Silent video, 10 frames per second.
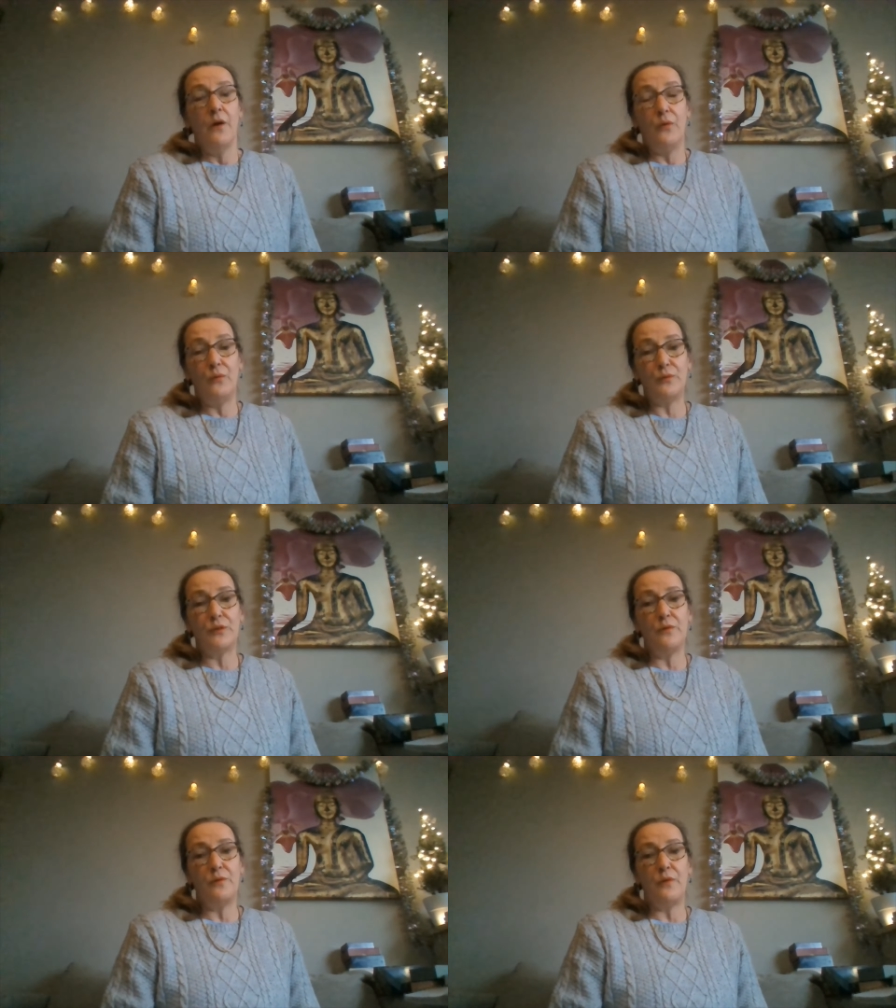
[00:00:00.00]

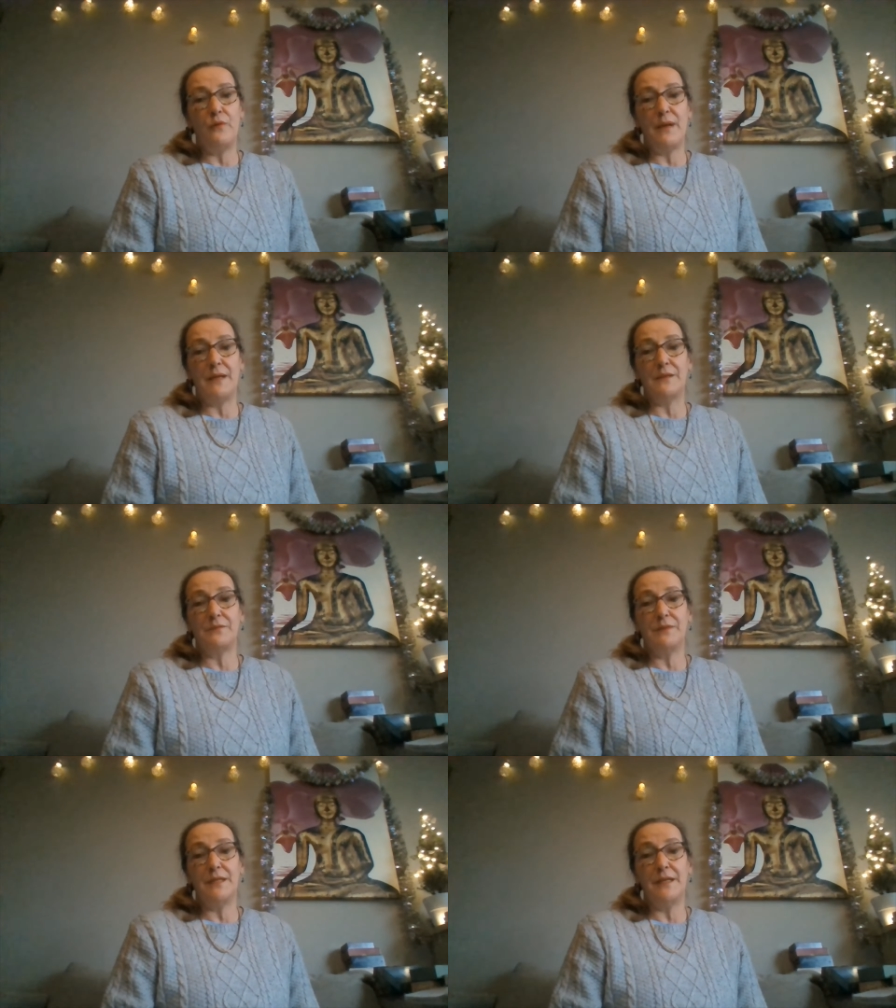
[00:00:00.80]
also the romance
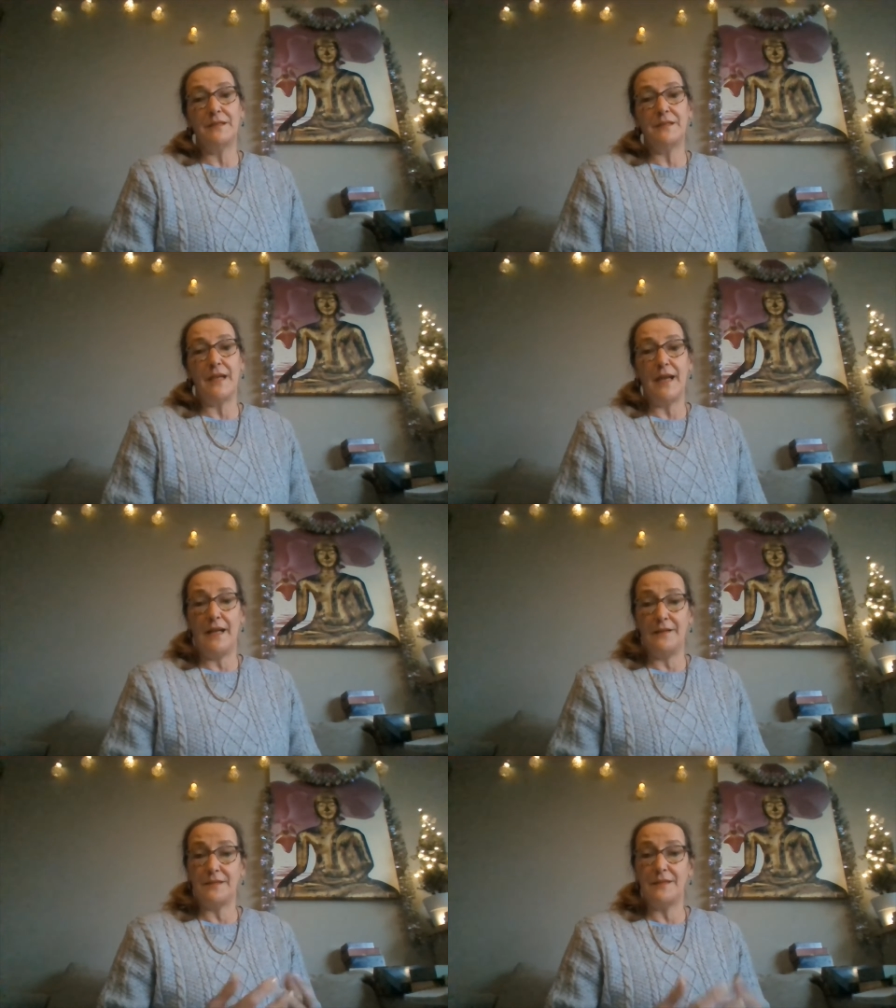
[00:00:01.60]
readings
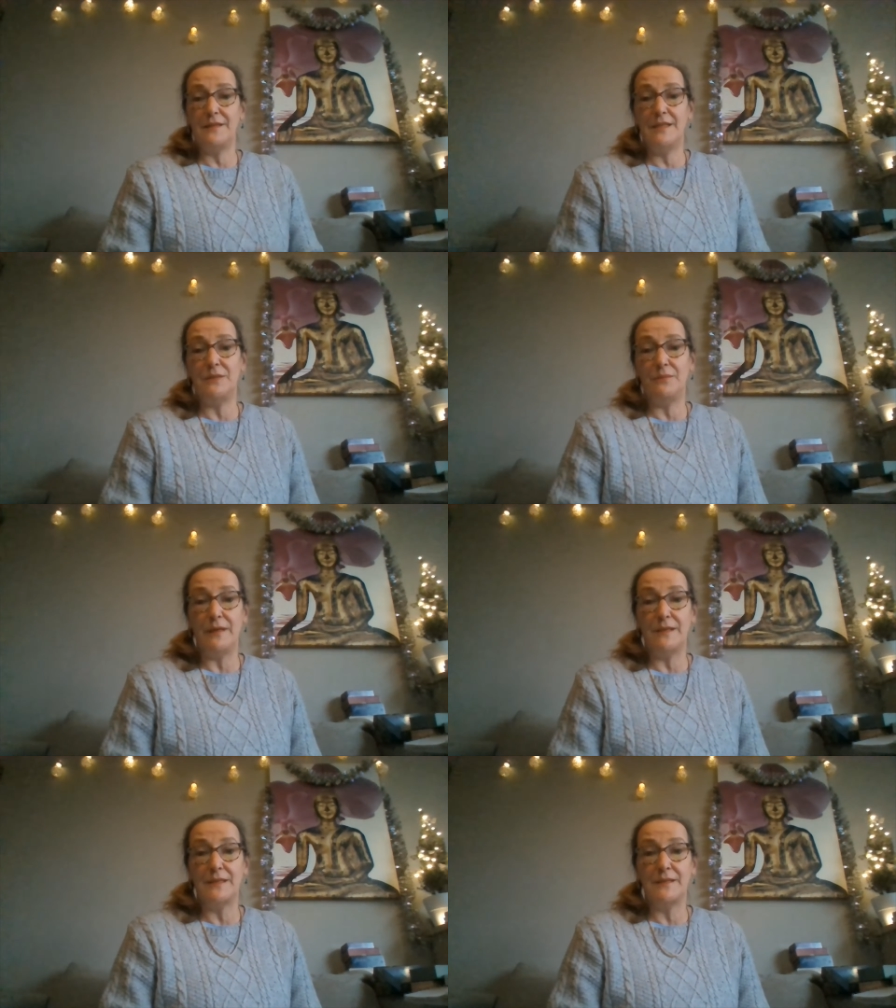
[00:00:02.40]
and this
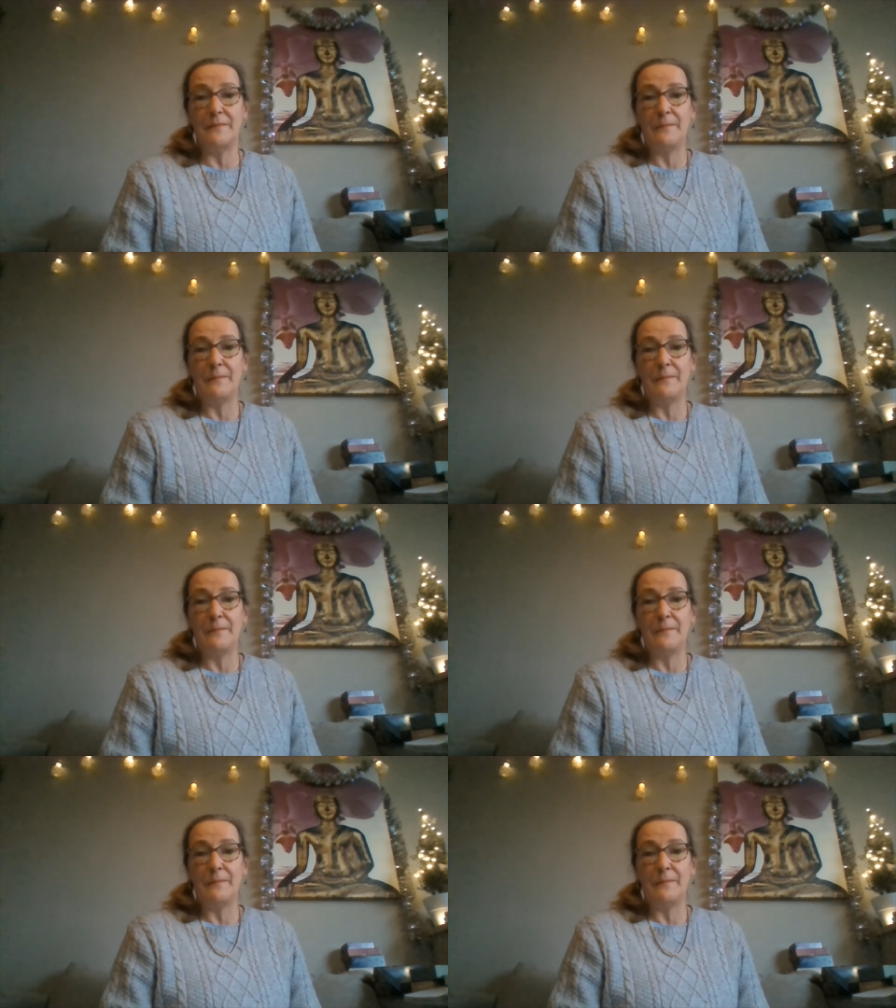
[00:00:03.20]
week's.